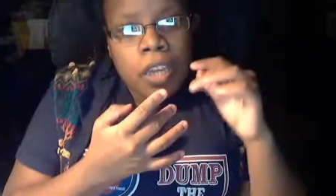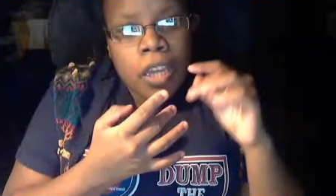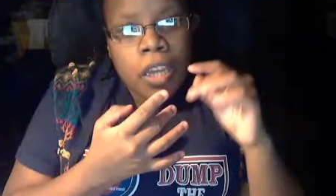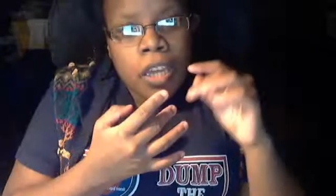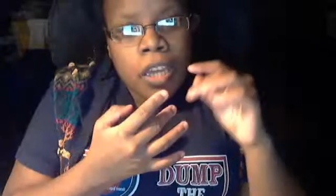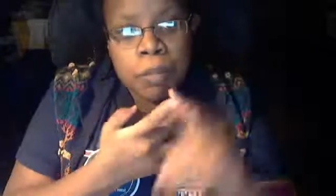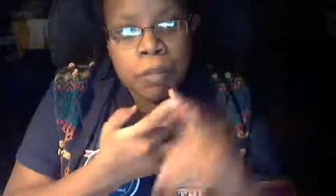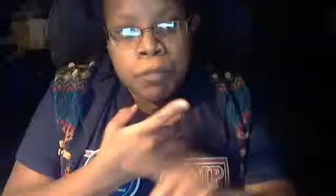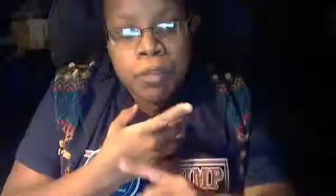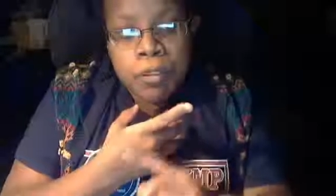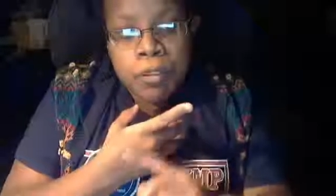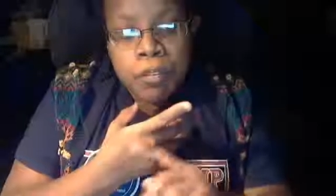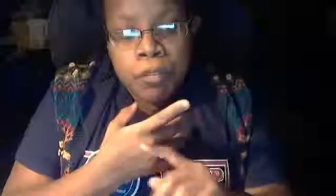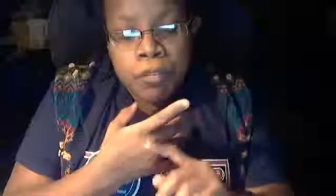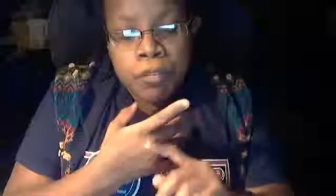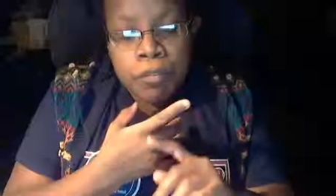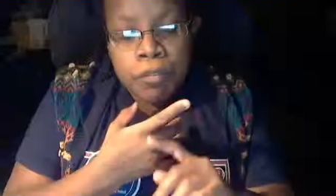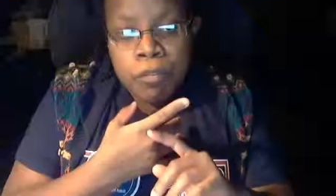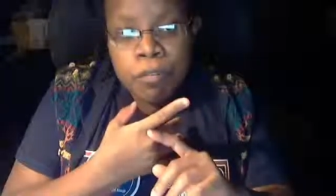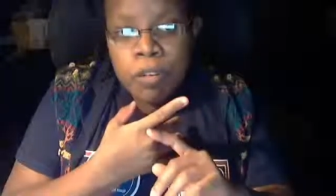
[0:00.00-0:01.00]
happy
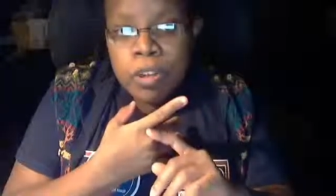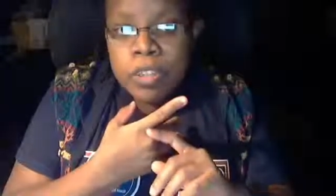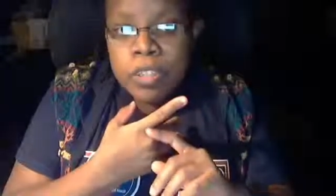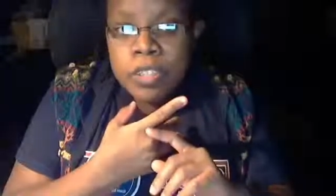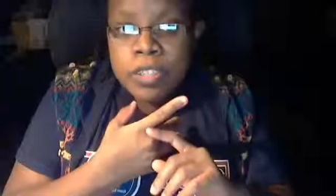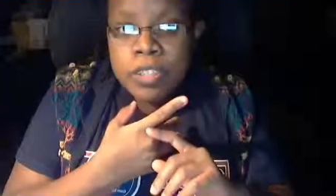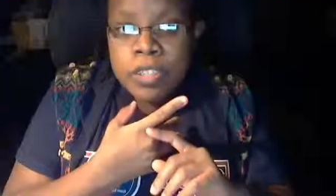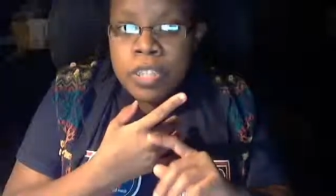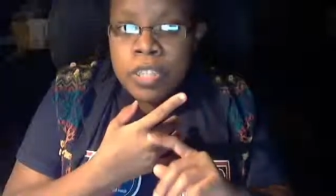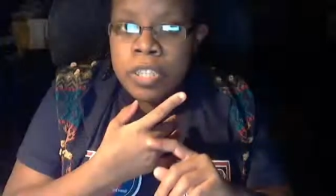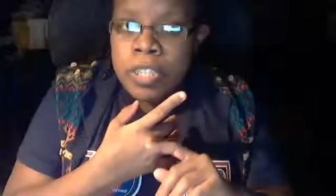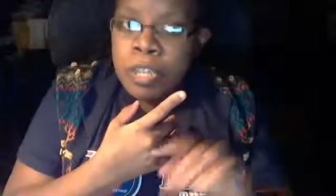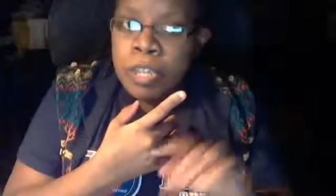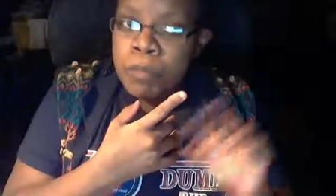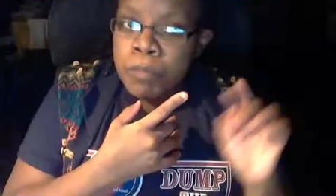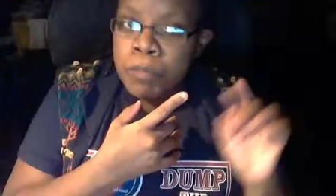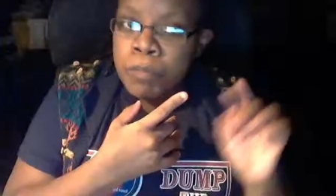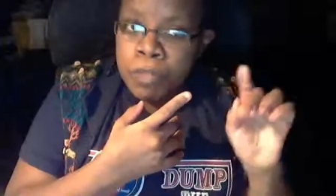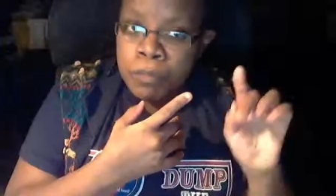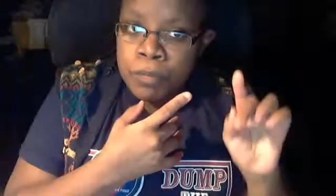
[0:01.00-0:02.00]
Kwanzaa. That'll
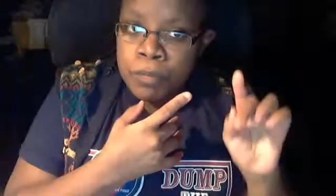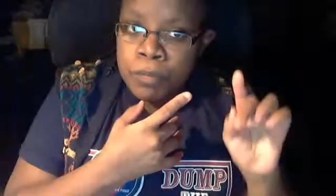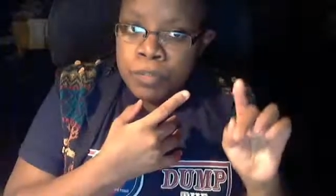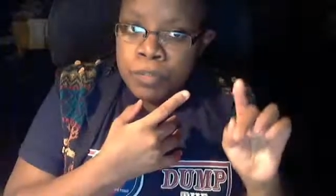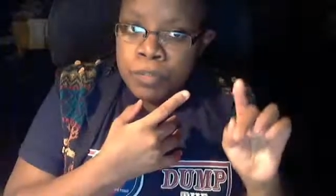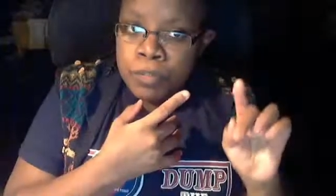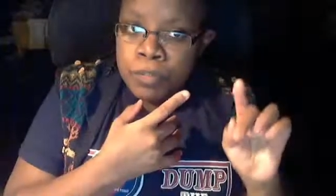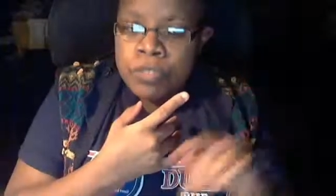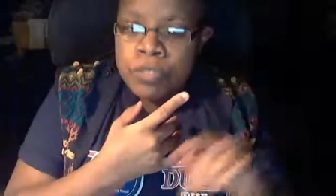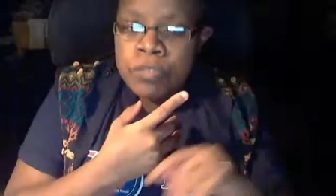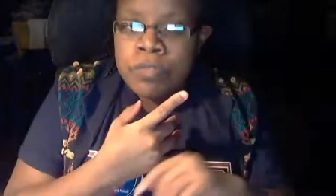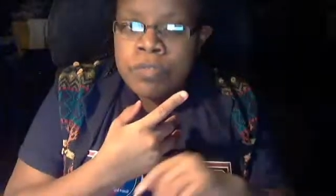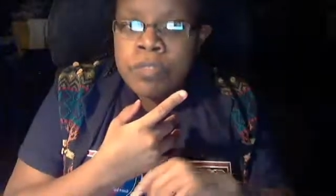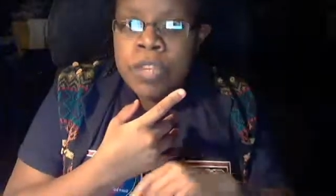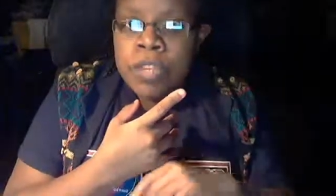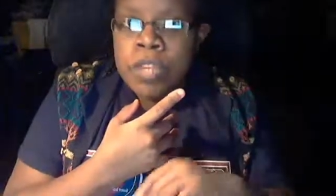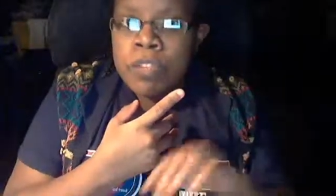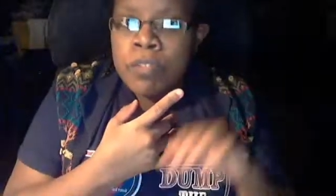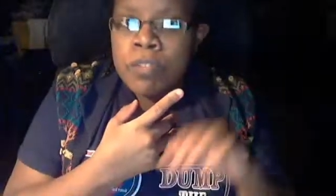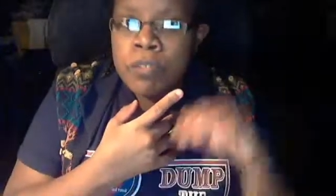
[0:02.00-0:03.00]
be coming up soon.
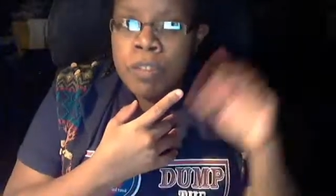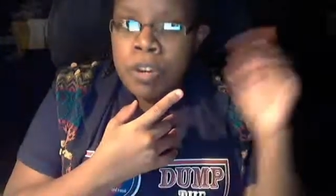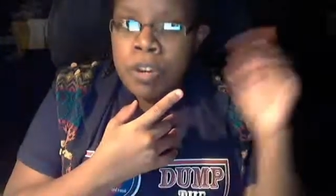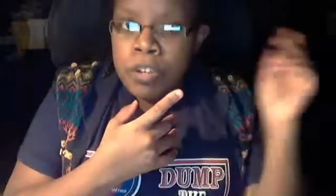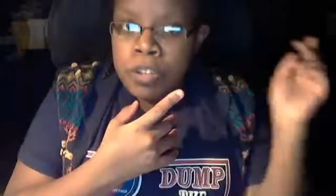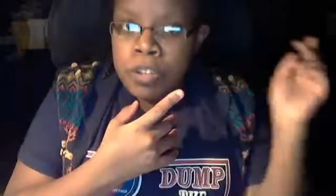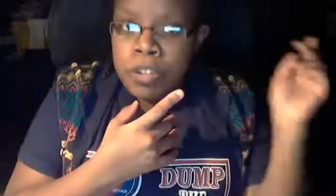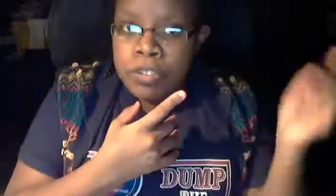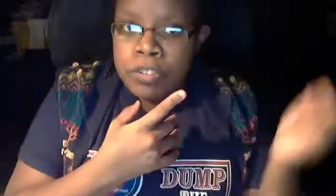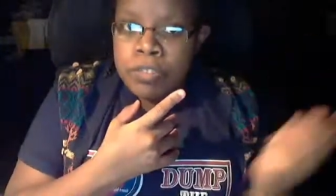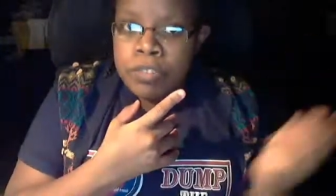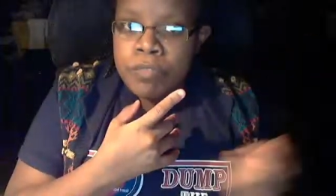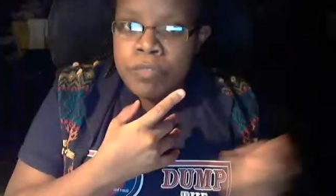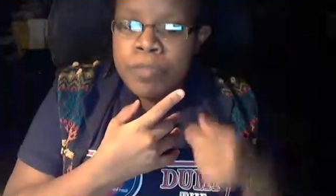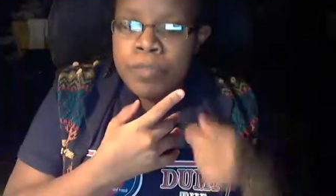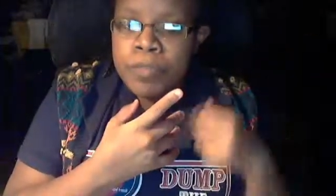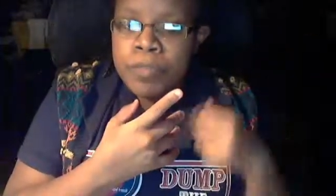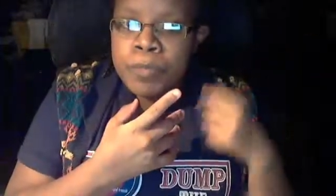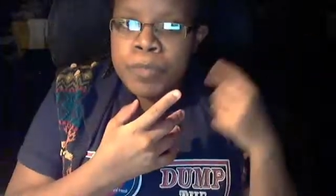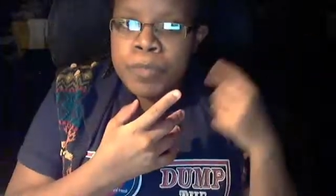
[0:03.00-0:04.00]
I know Hanukkah's
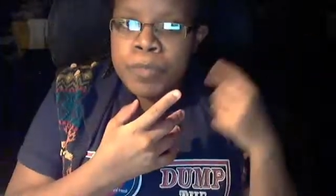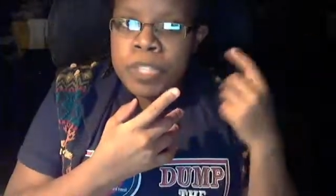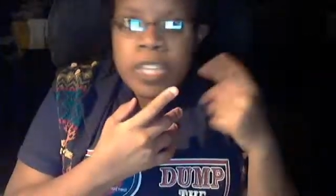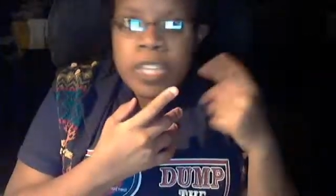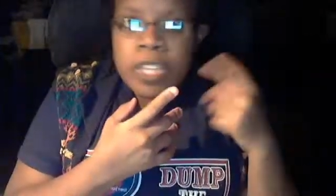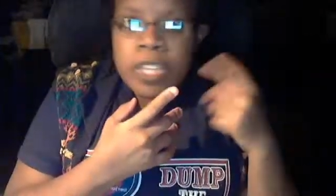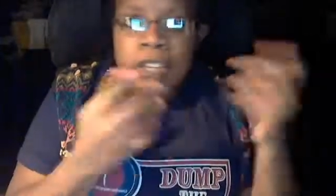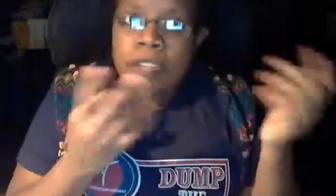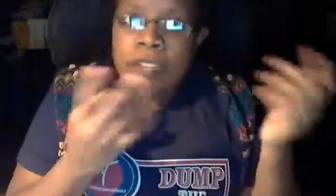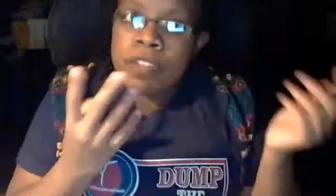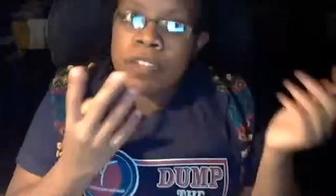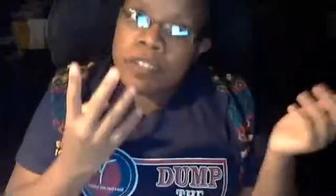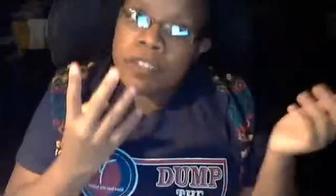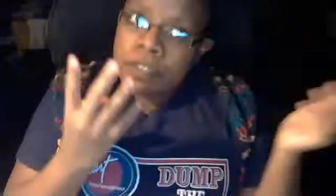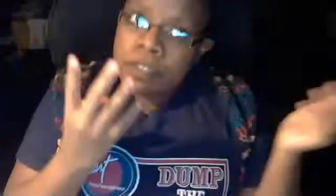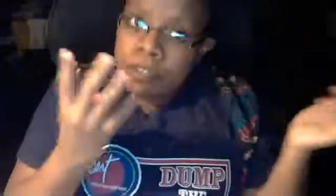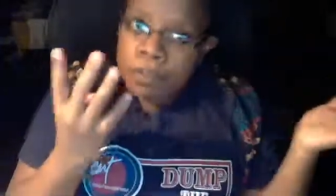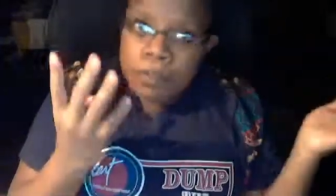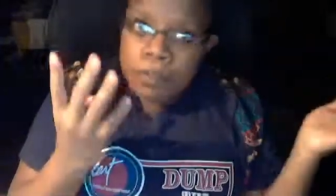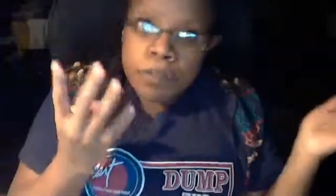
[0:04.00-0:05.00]
over, but hey,
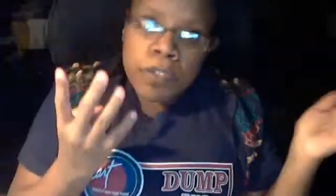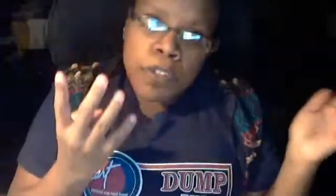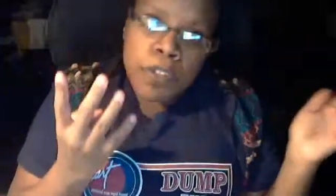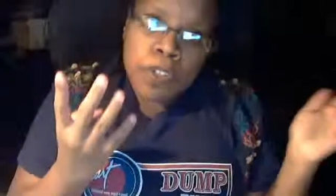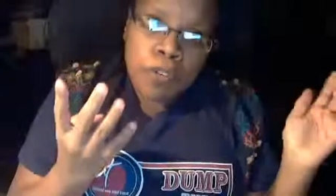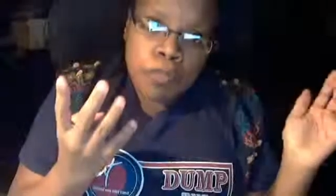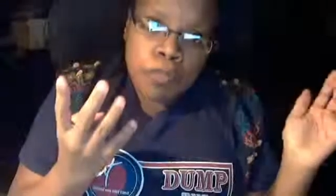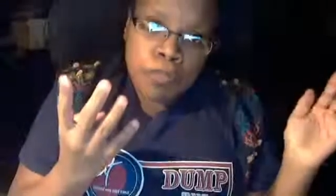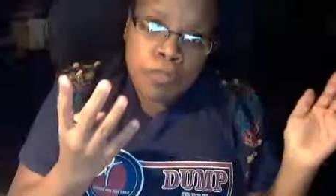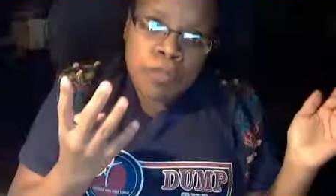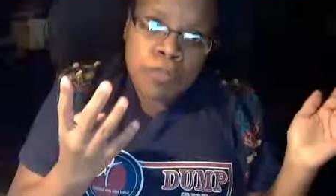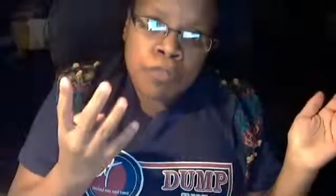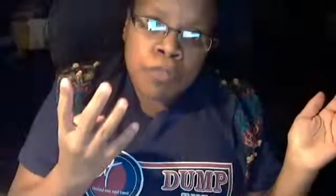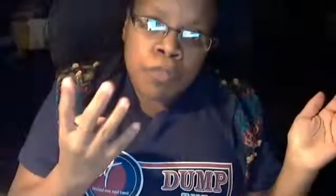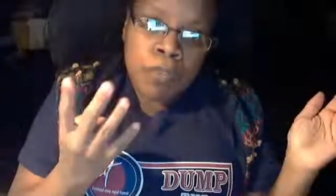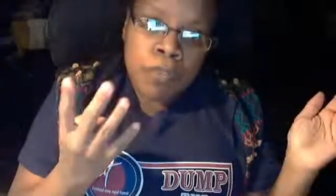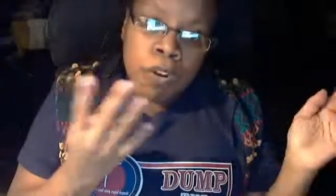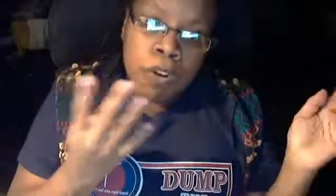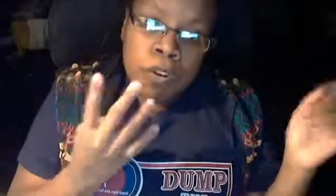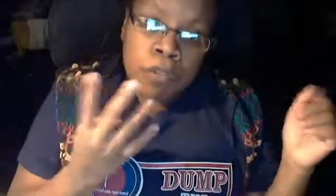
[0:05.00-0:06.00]
for those who
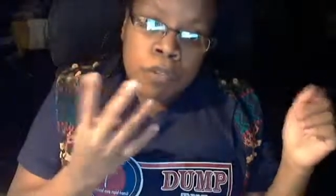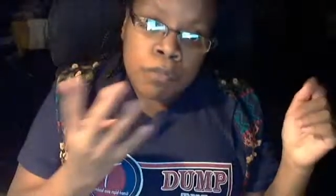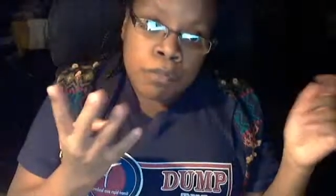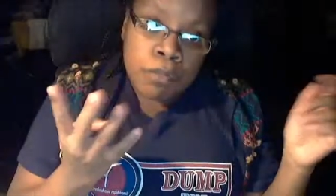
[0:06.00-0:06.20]
are,